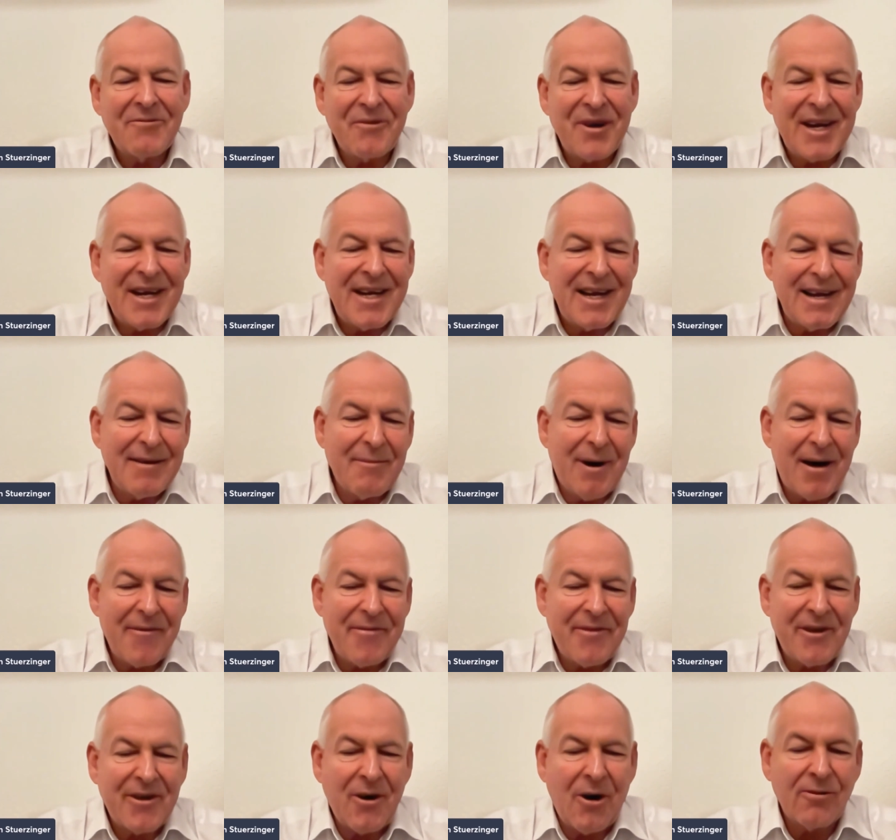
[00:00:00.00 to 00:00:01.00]
reading about the
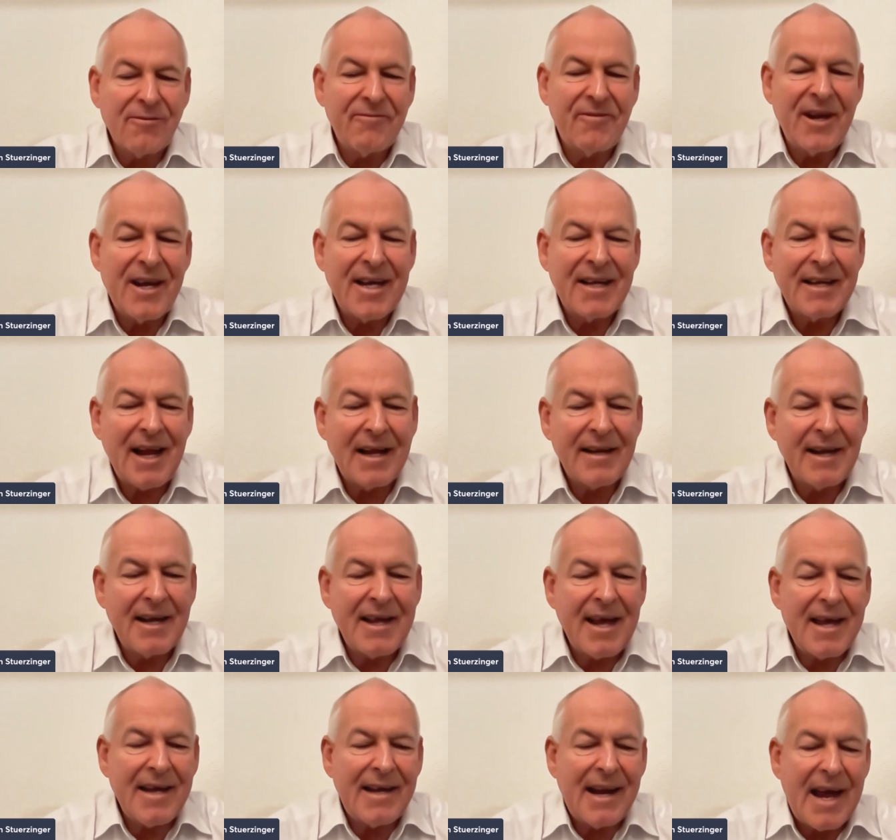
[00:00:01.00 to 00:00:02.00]
conflict, and a
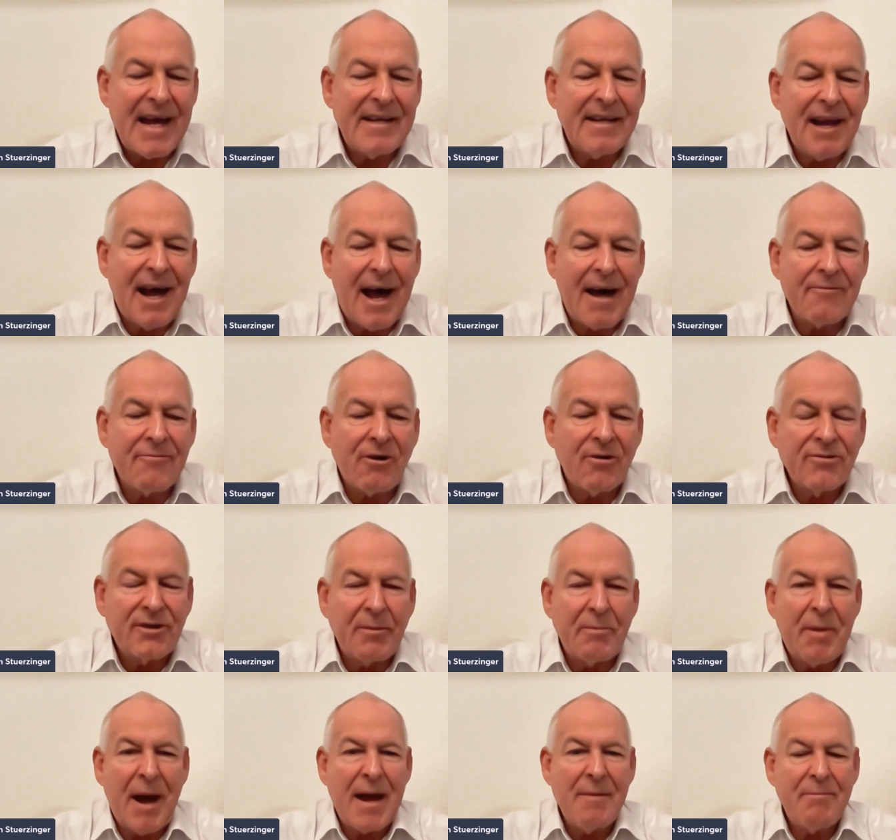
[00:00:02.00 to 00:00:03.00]
year later, I wrote a
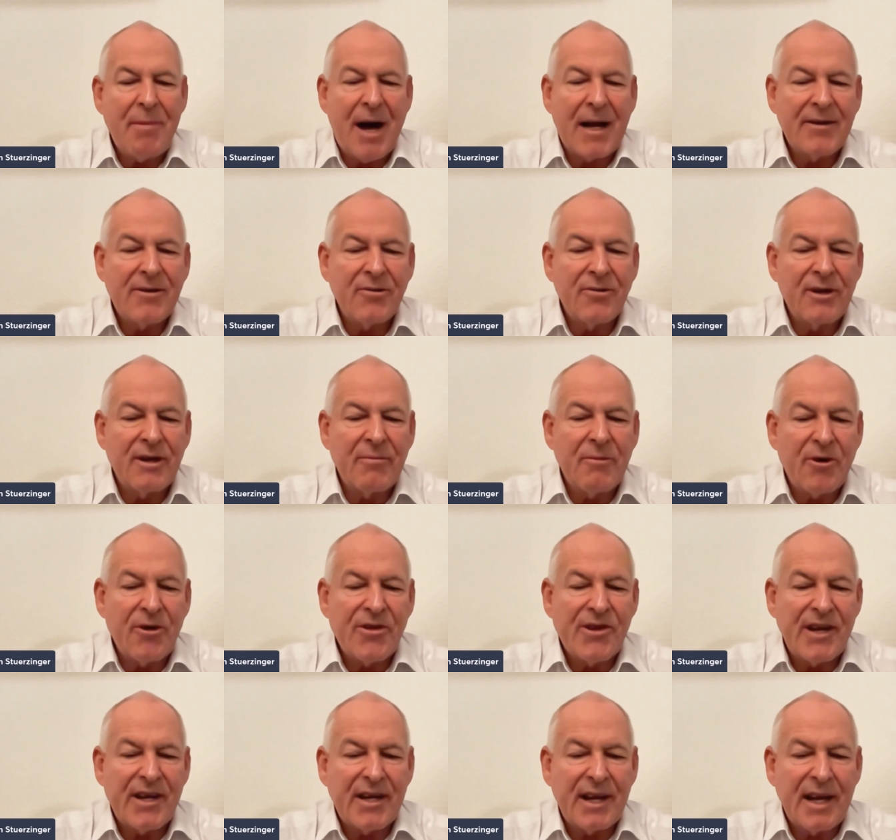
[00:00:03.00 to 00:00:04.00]
paper at
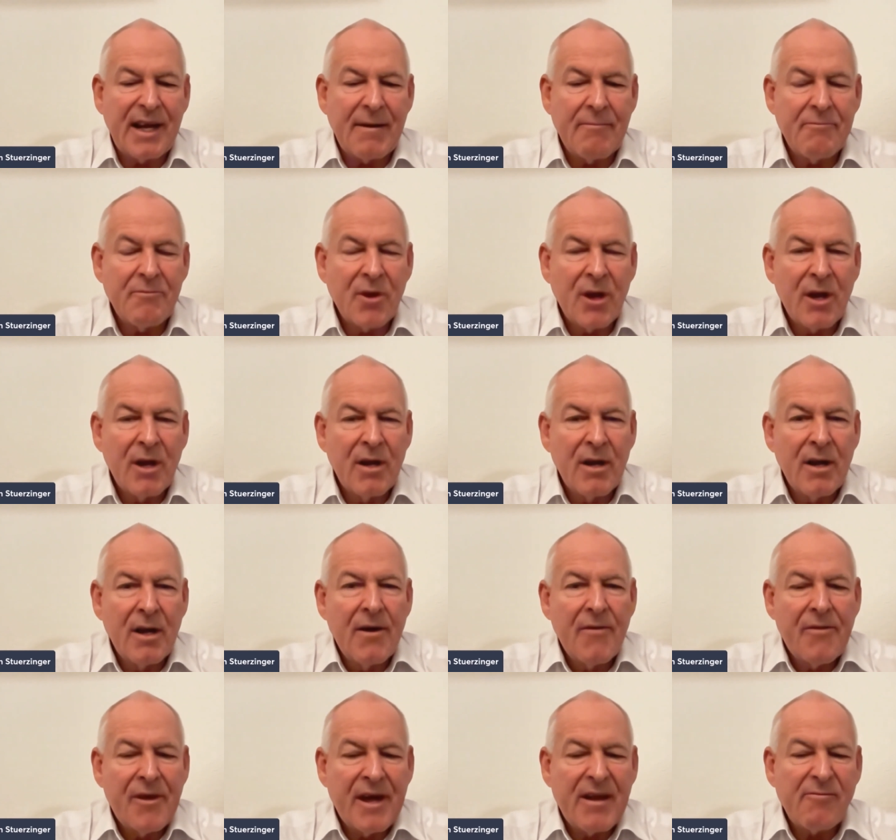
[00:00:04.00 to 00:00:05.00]
university.
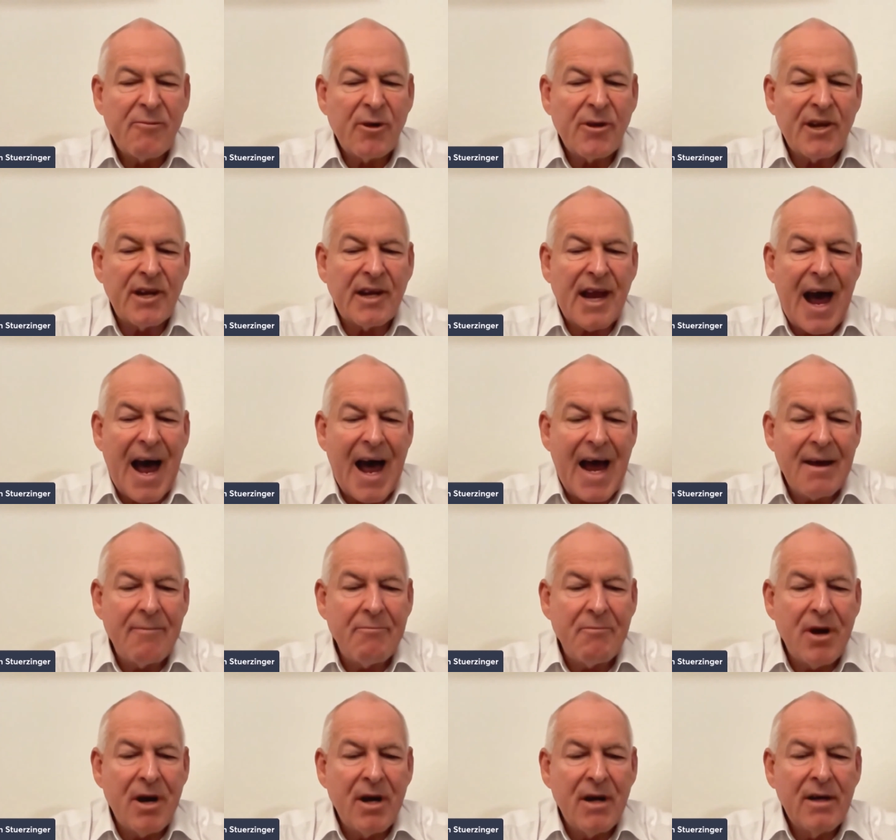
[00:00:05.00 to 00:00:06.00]
This was a
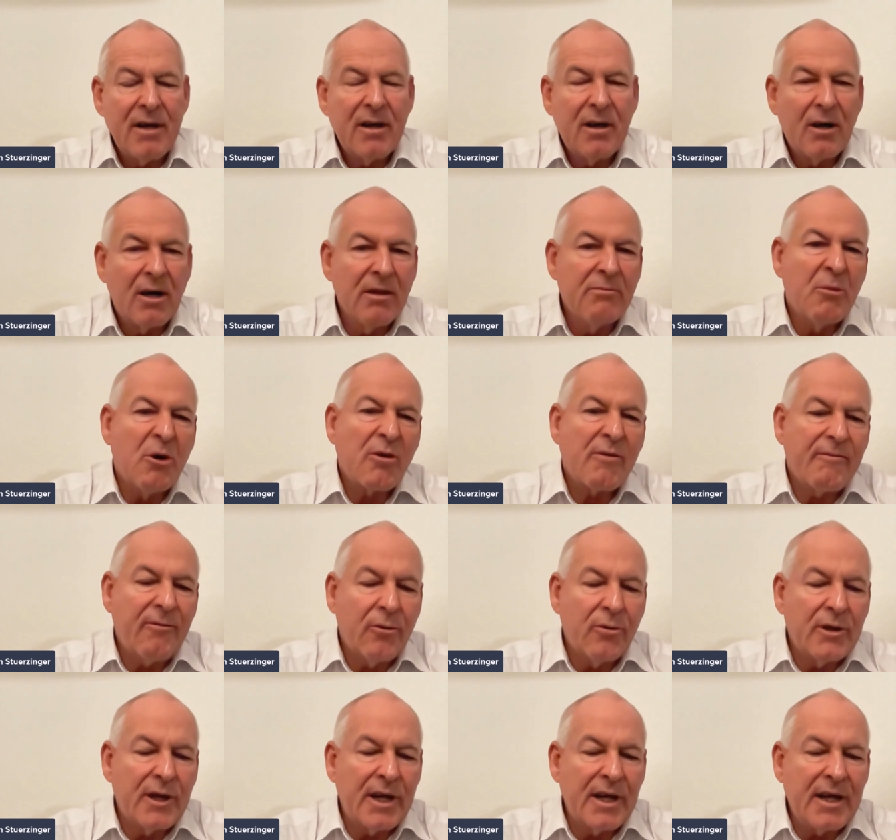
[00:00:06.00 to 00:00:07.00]
time almost
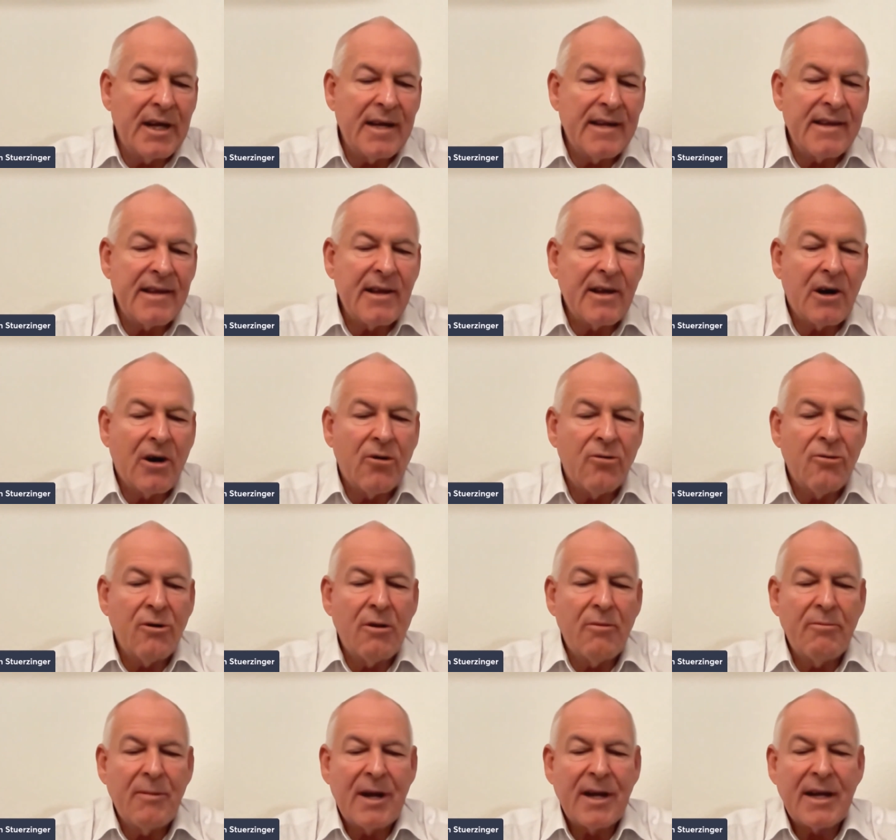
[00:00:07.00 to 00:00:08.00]
40 years ago
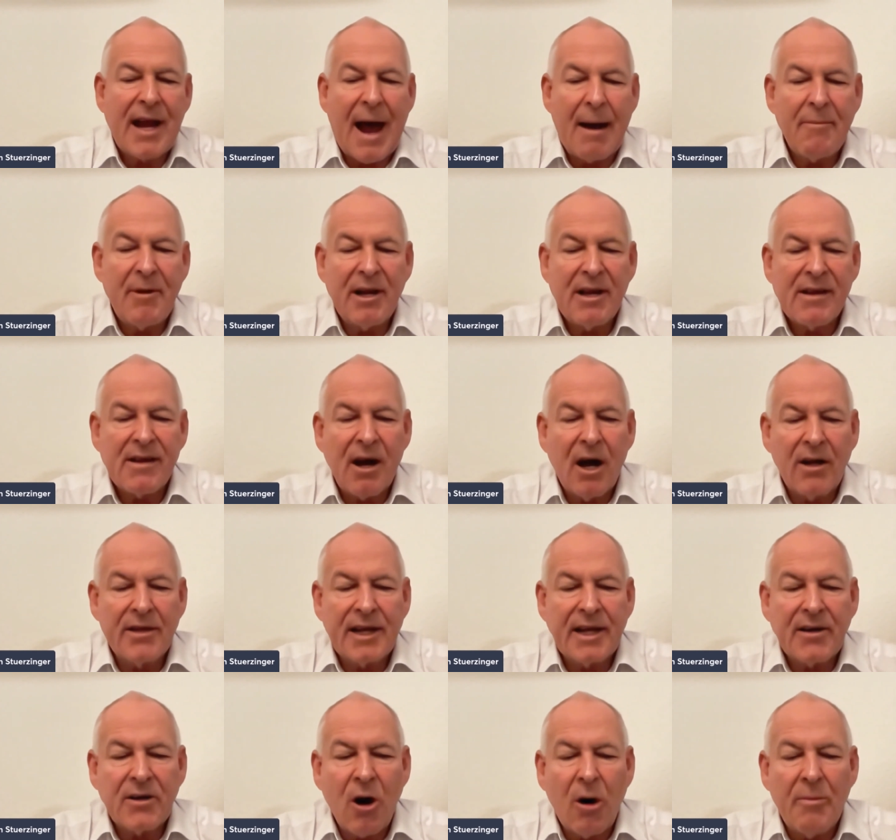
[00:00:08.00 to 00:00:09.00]
when Tamils
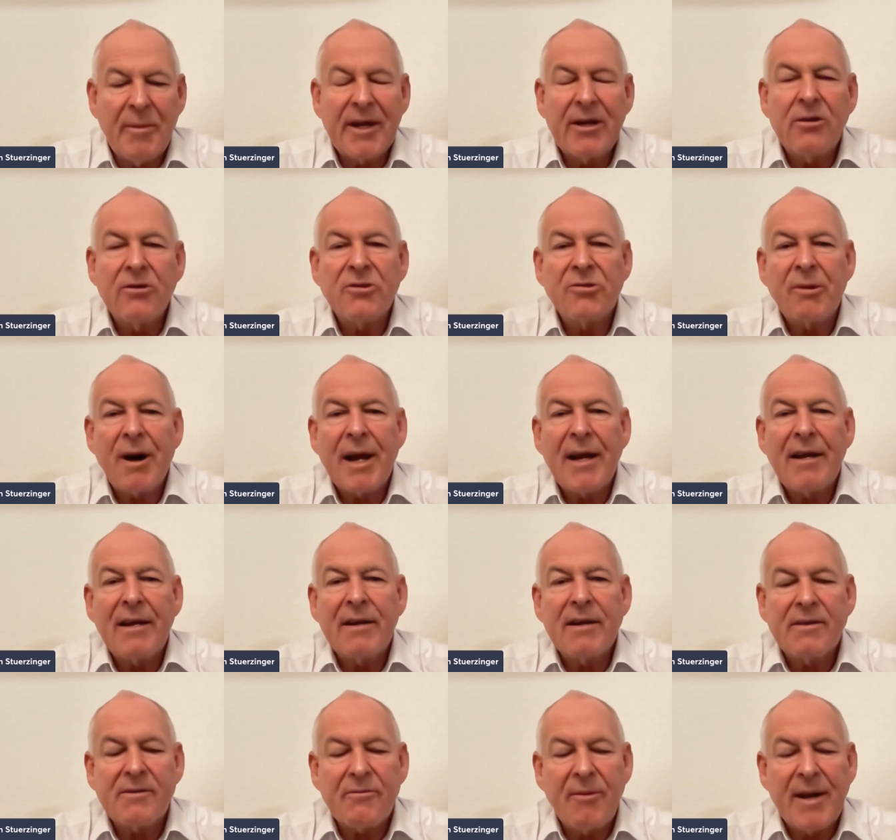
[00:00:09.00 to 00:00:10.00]
started coming to
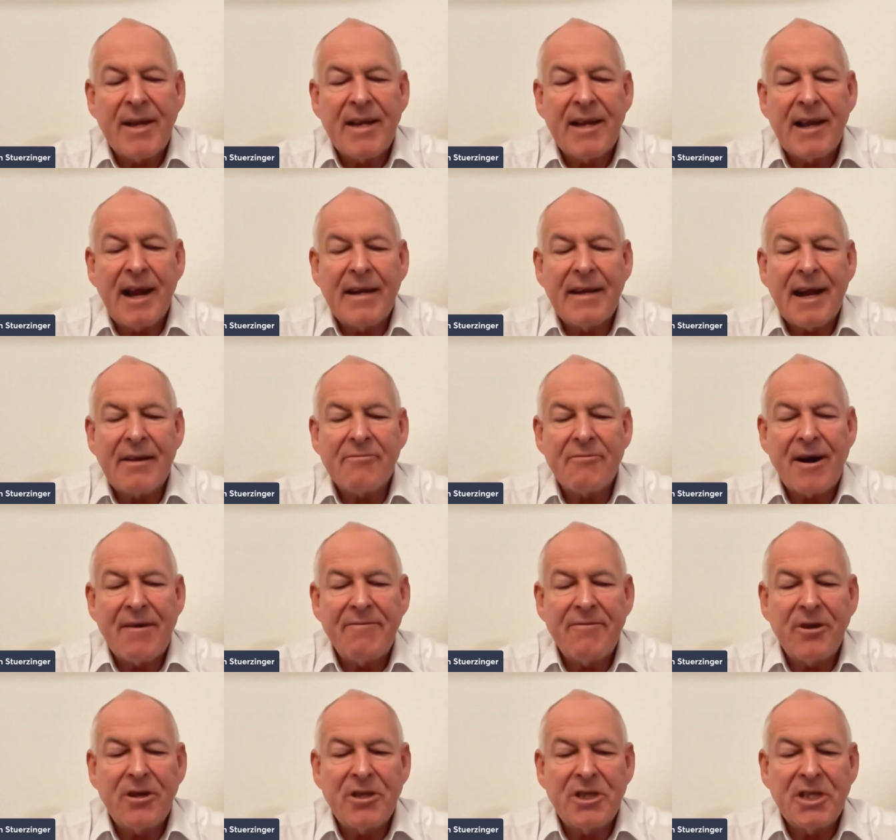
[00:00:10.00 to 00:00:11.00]
Switzerland as
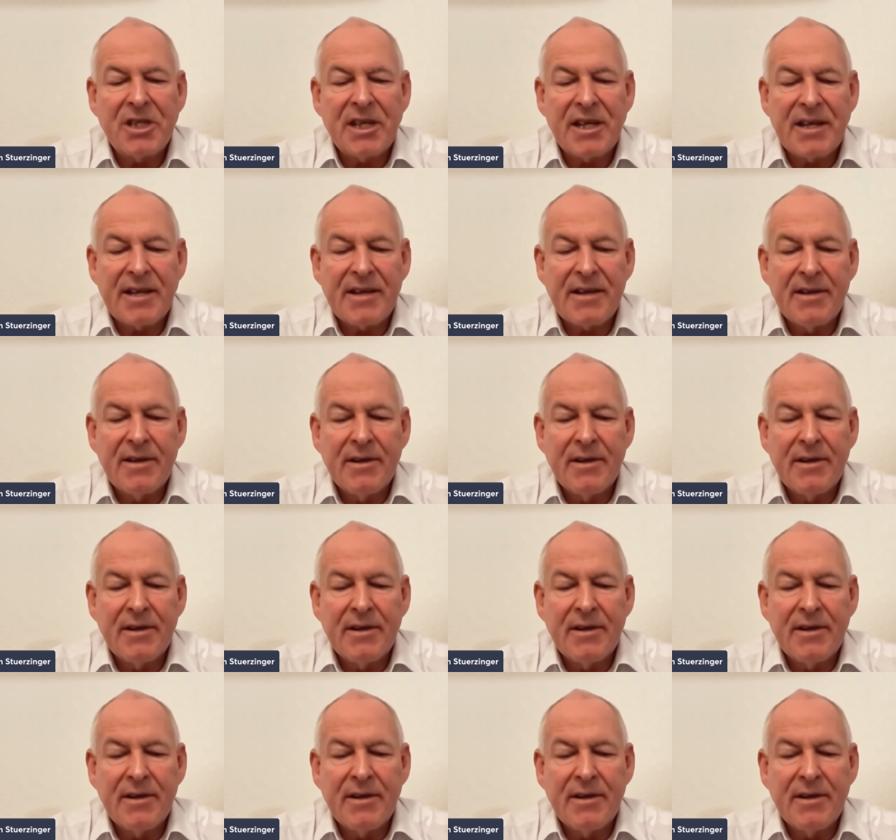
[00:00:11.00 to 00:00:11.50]
refugees.